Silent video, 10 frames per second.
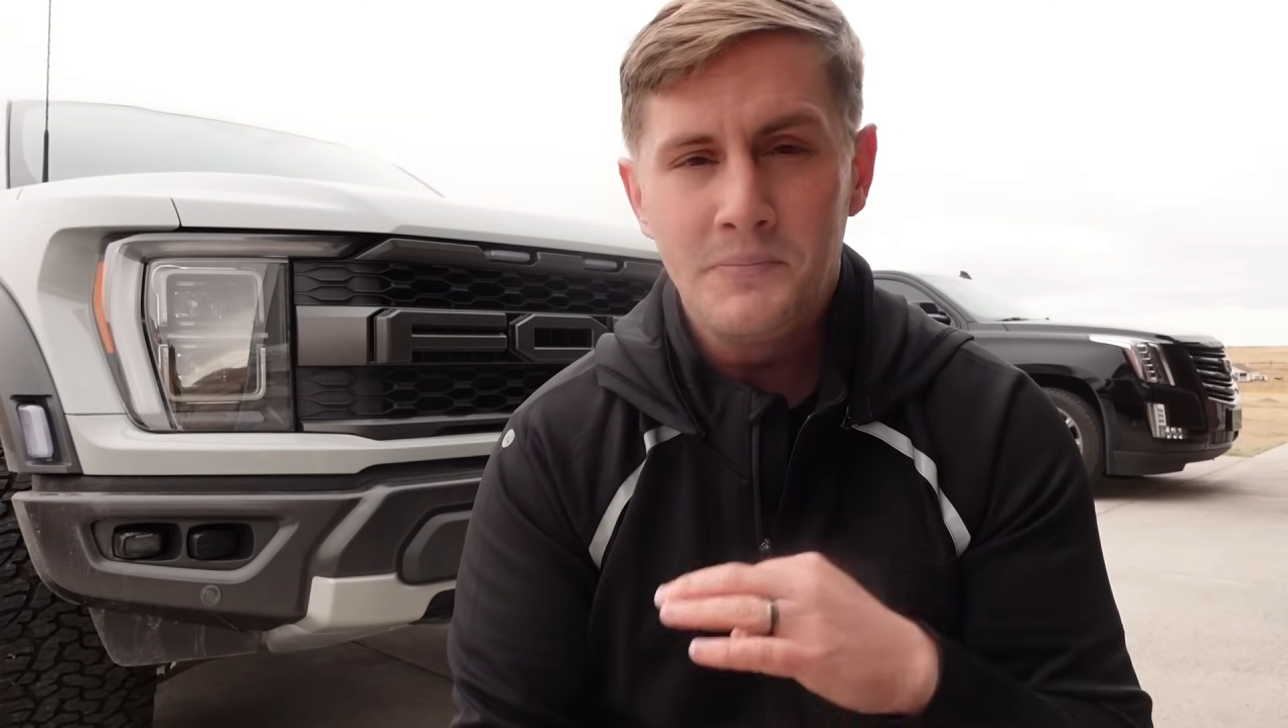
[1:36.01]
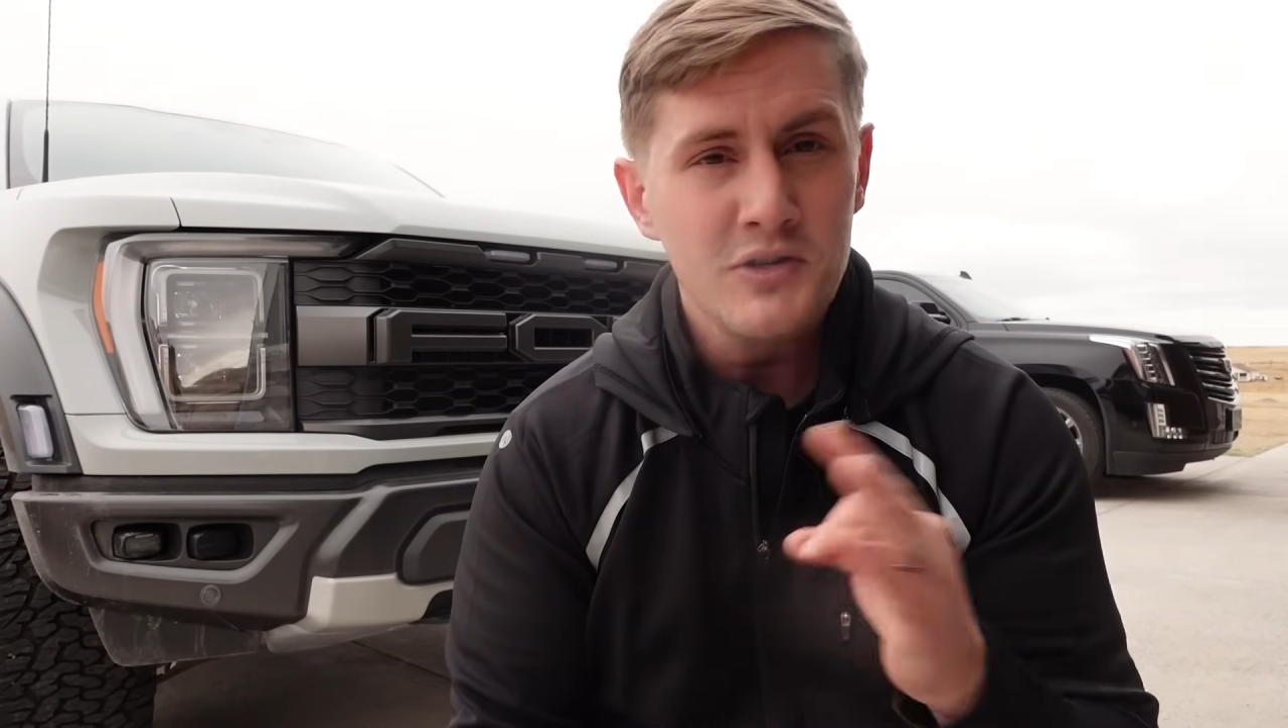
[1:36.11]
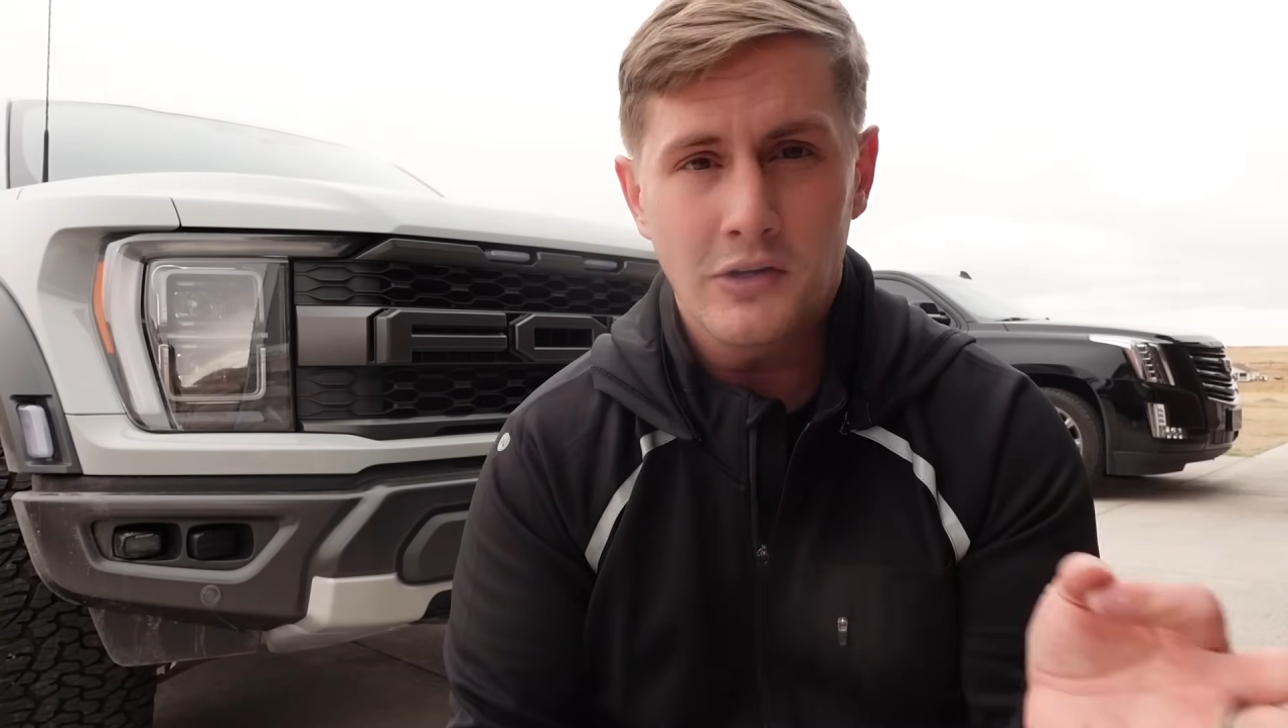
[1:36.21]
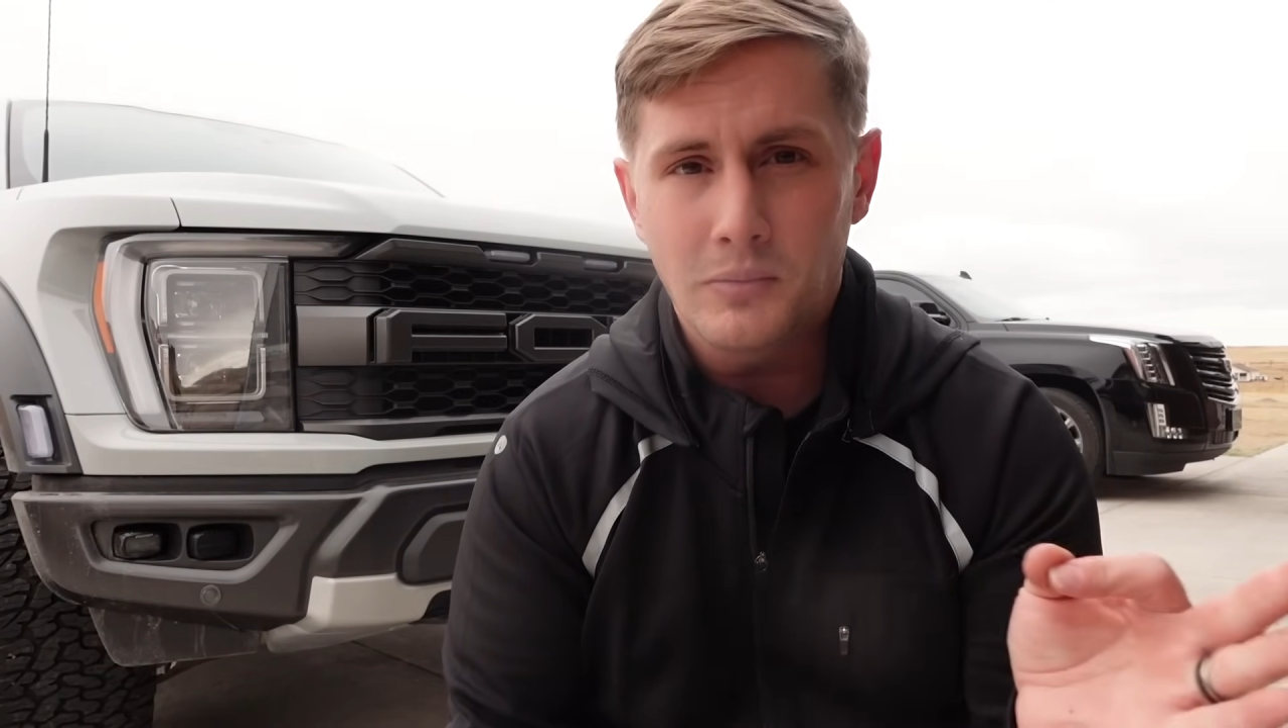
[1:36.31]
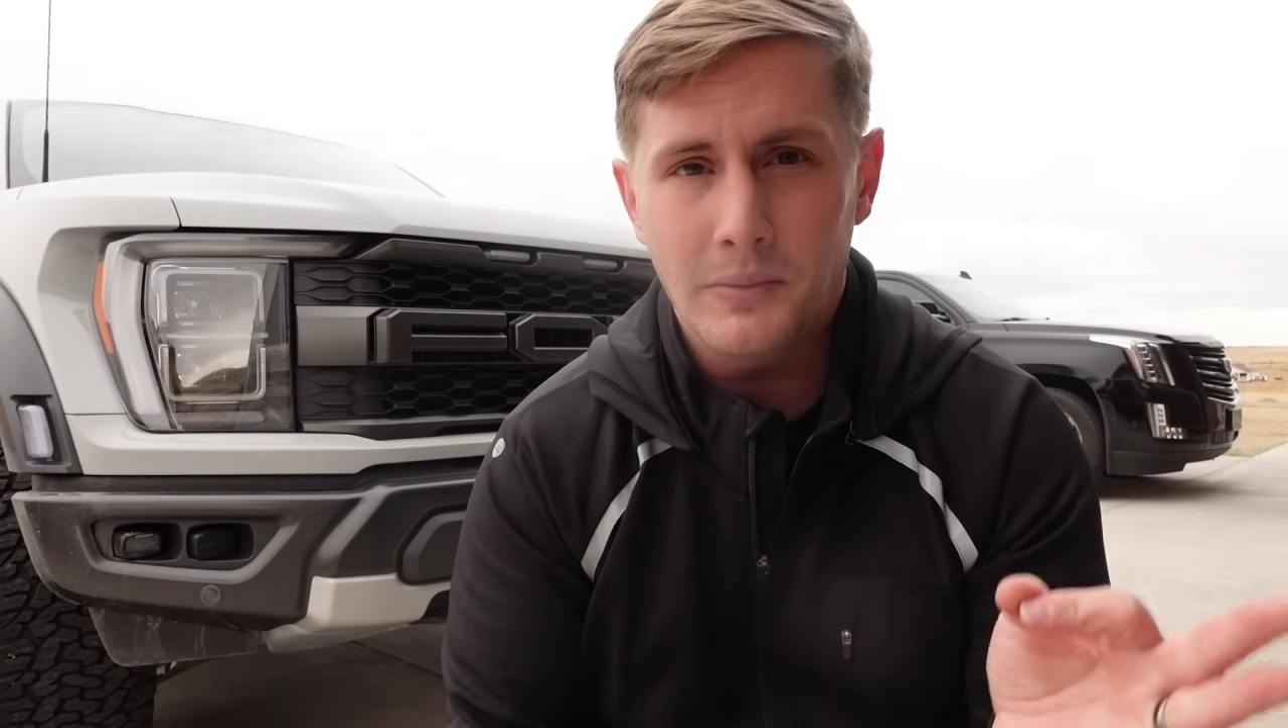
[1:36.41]

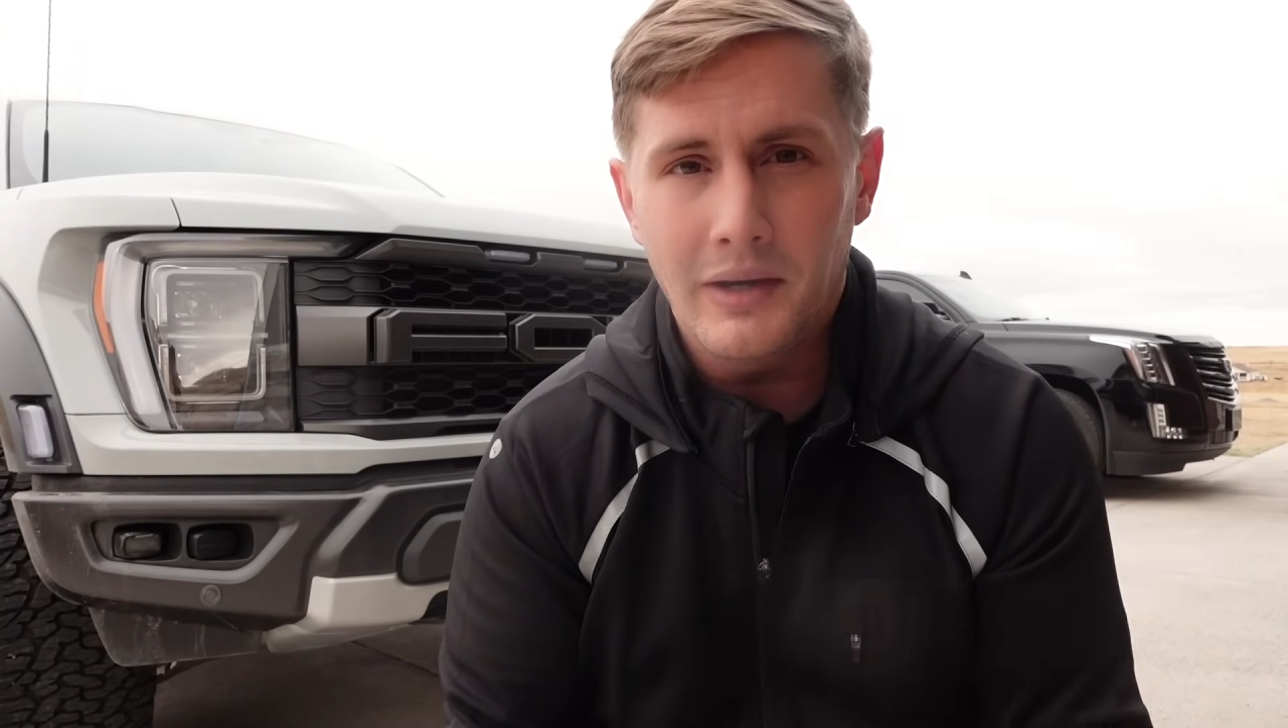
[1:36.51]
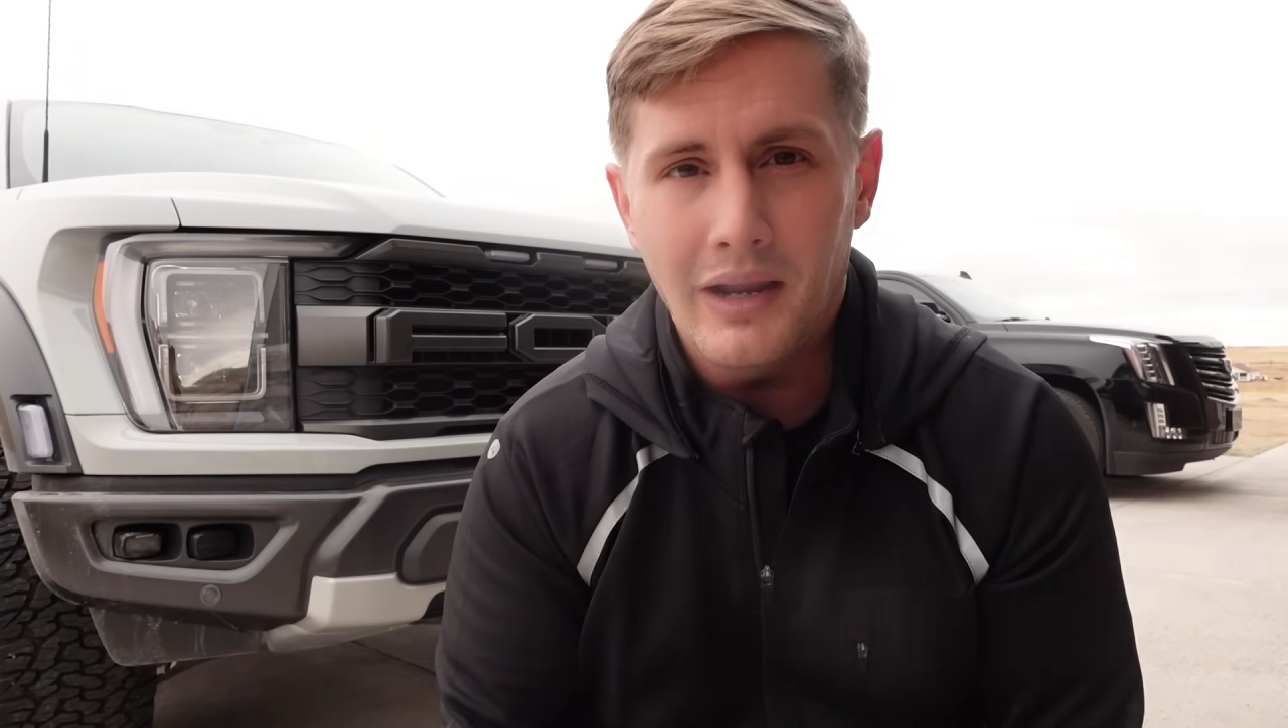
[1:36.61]
Just within the